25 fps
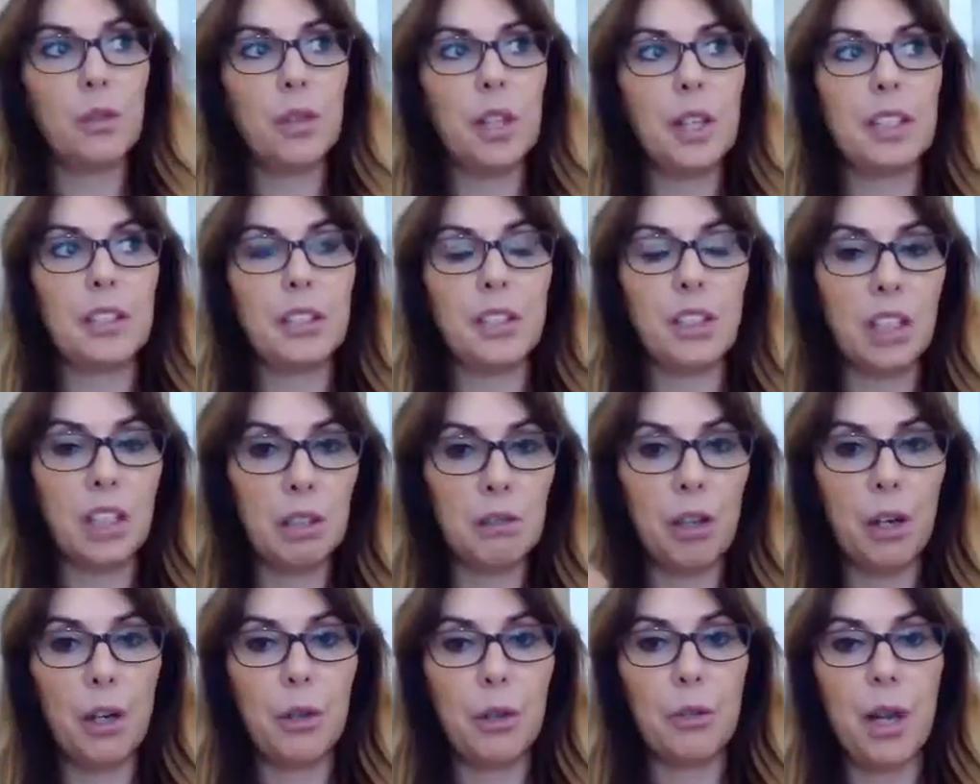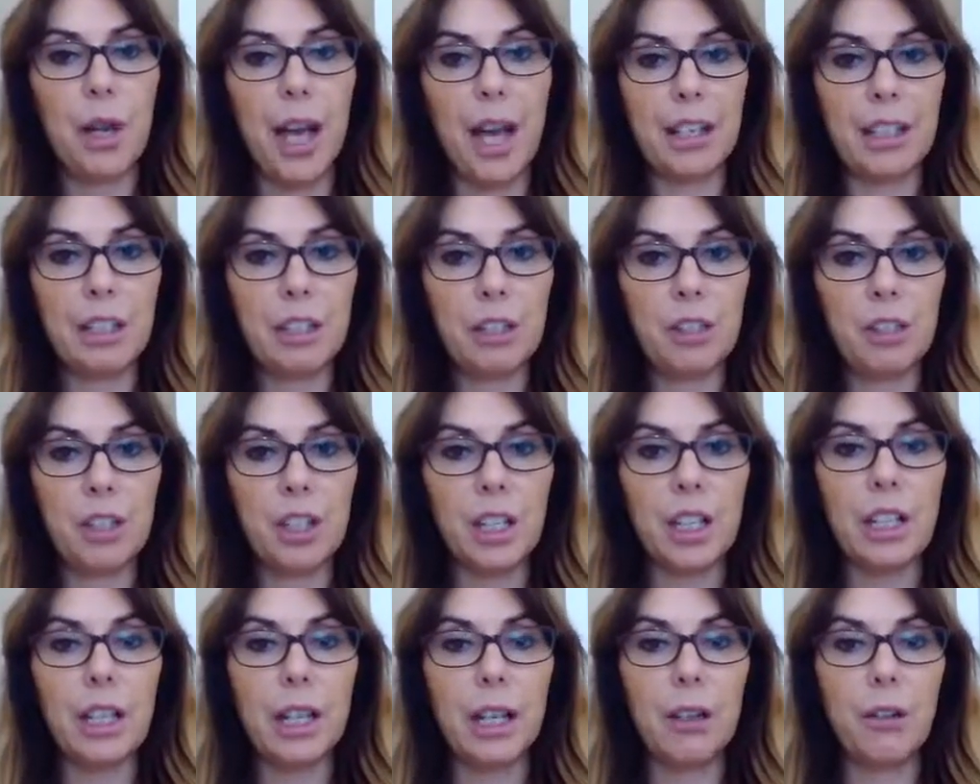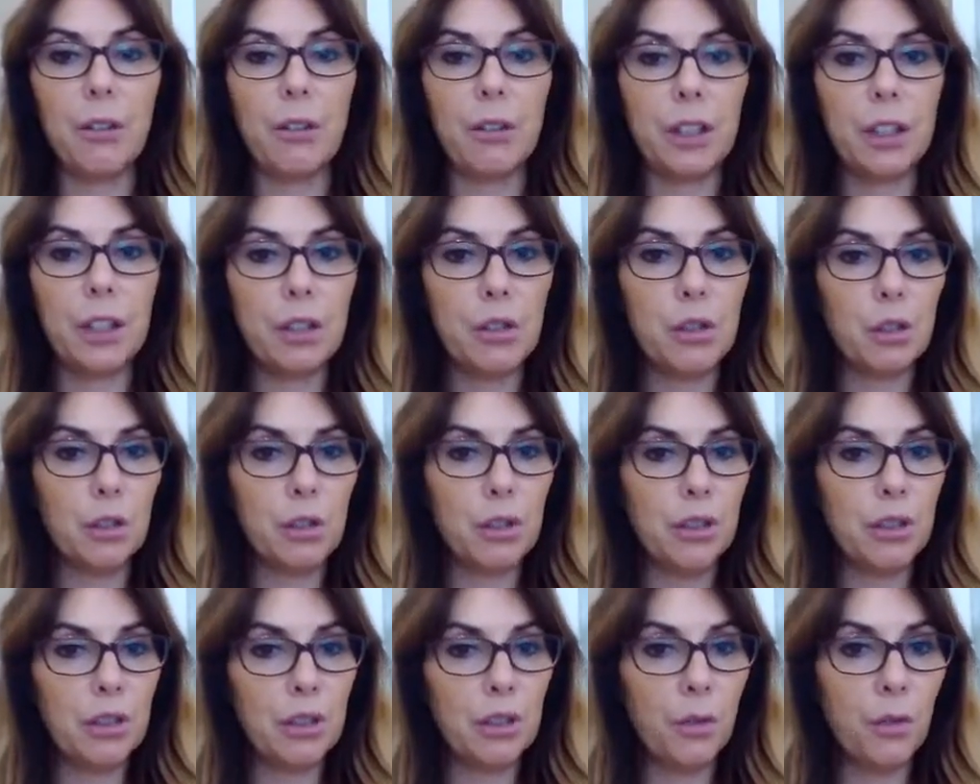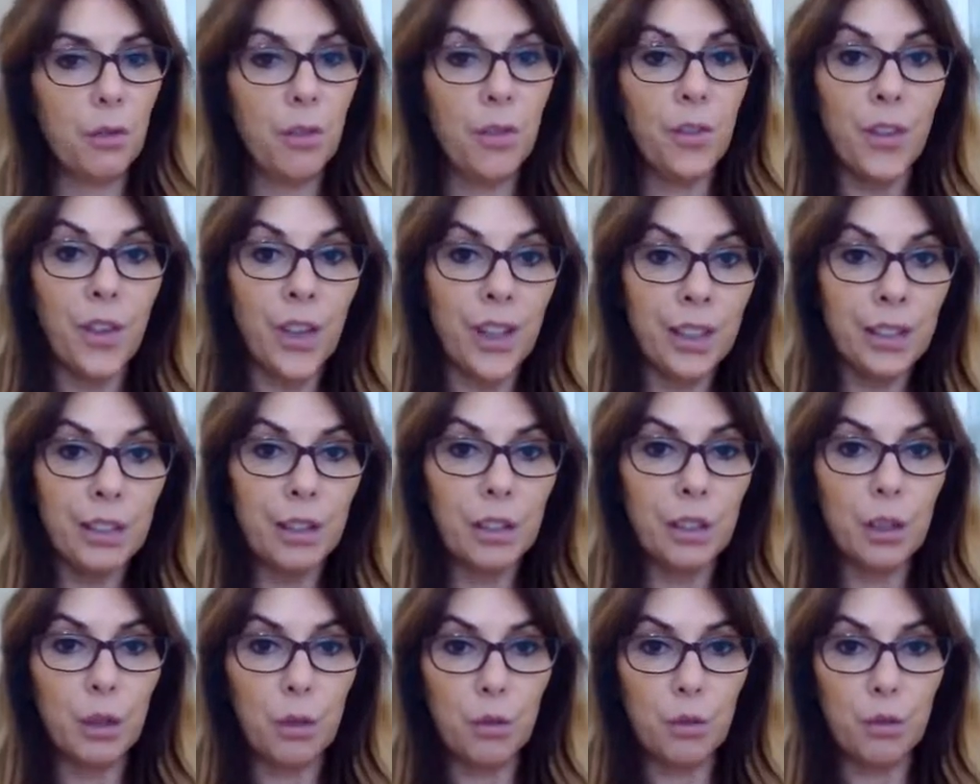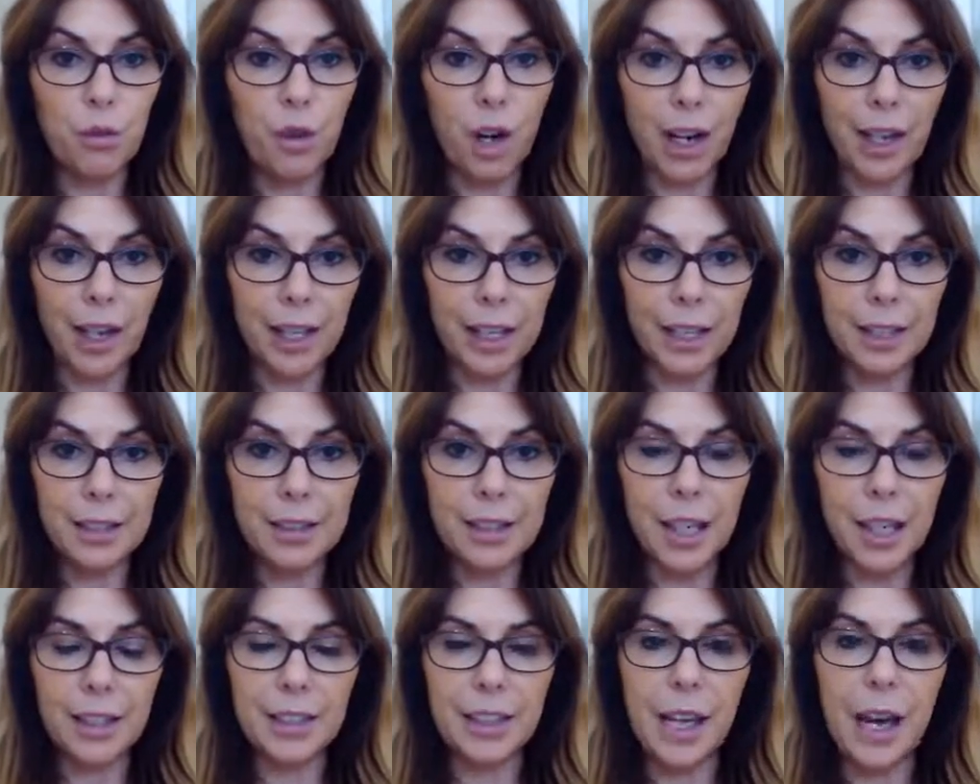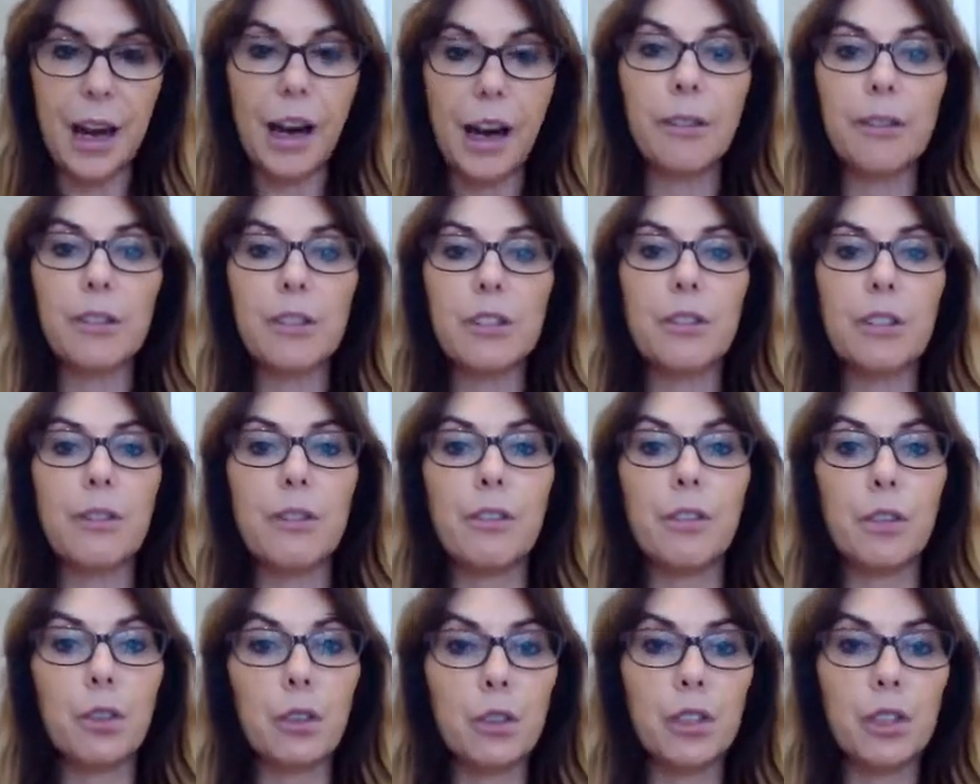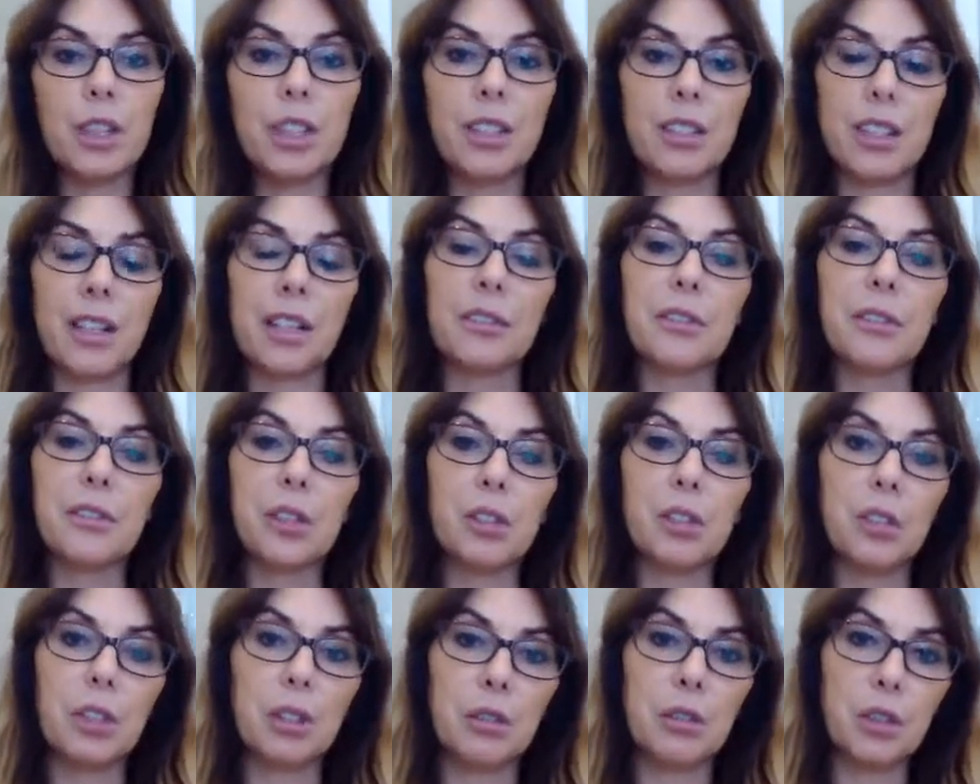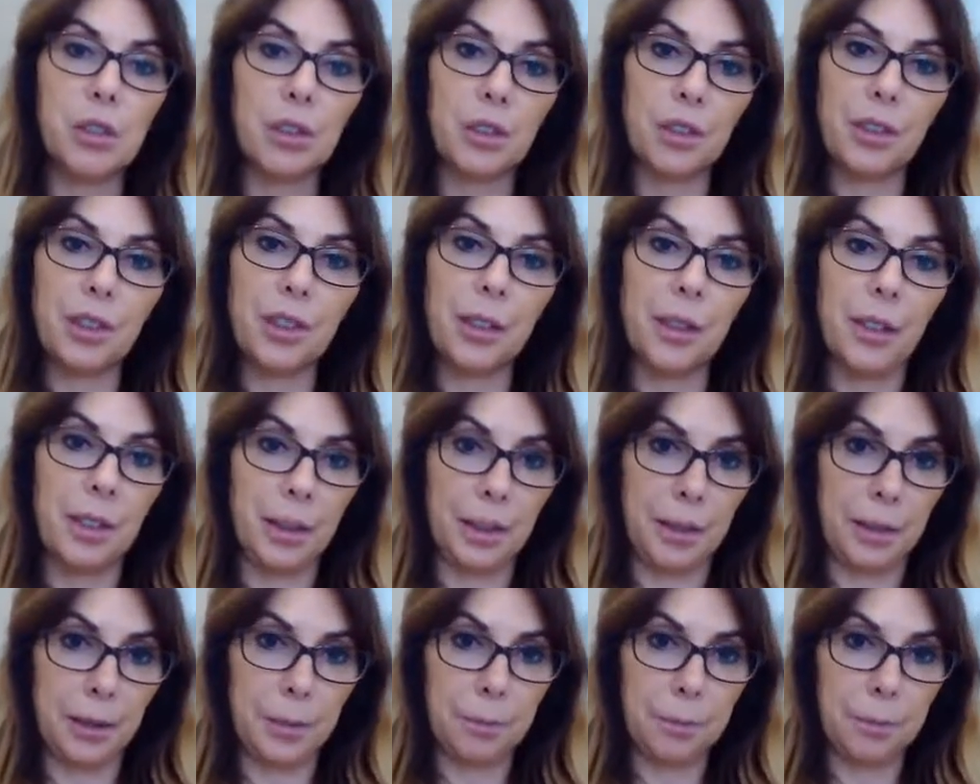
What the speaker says: into your own energy. If it doesn't feel right and you're having to force yourself to do something,